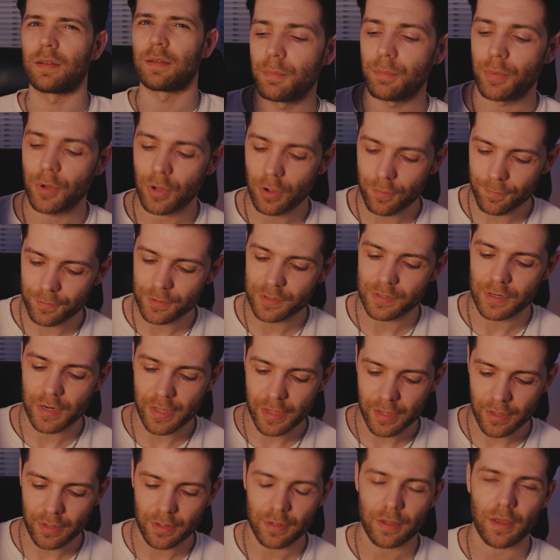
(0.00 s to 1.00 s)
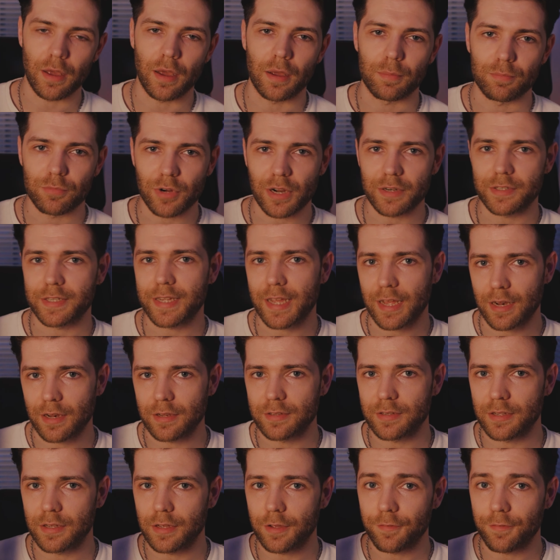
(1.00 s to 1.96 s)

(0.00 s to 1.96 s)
But obviously, yeah, practicality,